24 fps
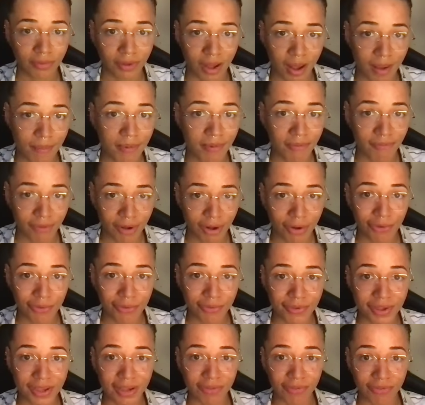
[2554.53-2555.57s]
I'm
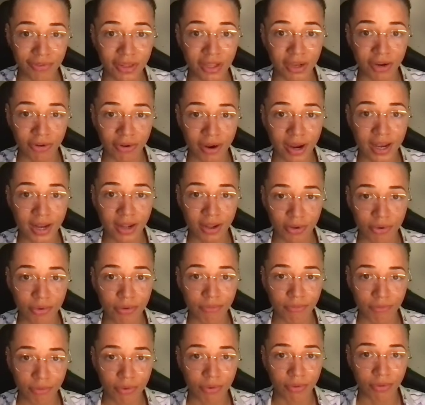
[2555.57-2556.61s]
evolving for the greater good
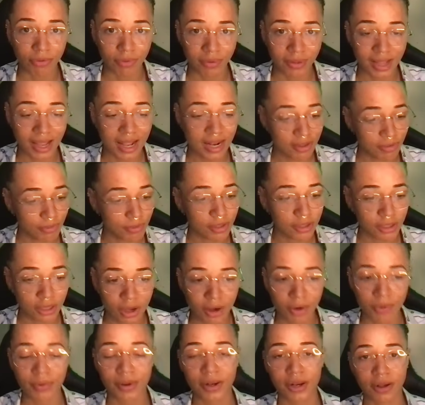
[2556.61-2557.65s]
of all. That's what's
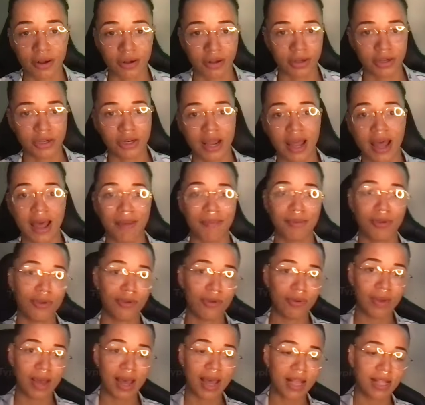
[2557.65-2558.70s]
going on, tribe.
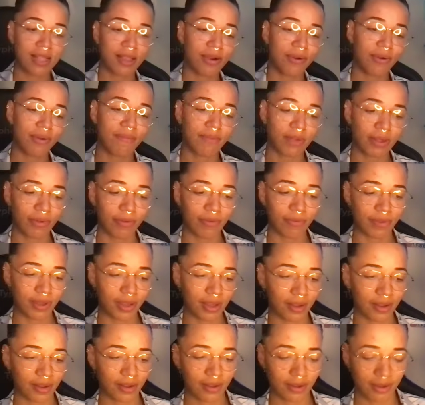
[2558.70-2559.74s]
You guys are
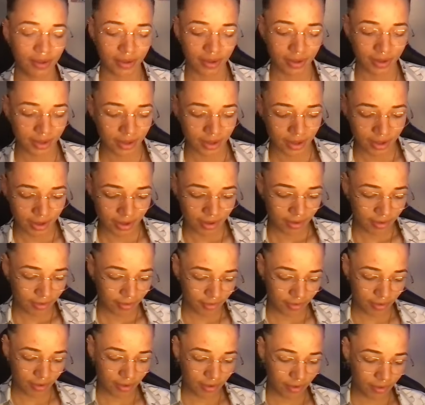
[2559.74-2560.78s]
evolving.
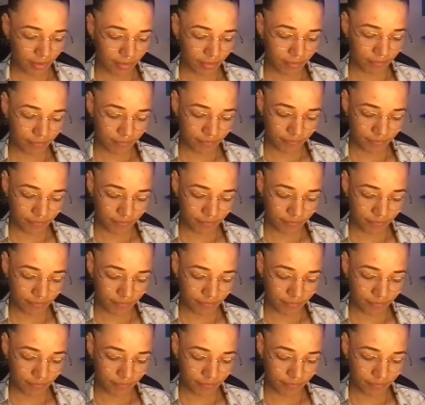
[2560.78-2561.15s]
So,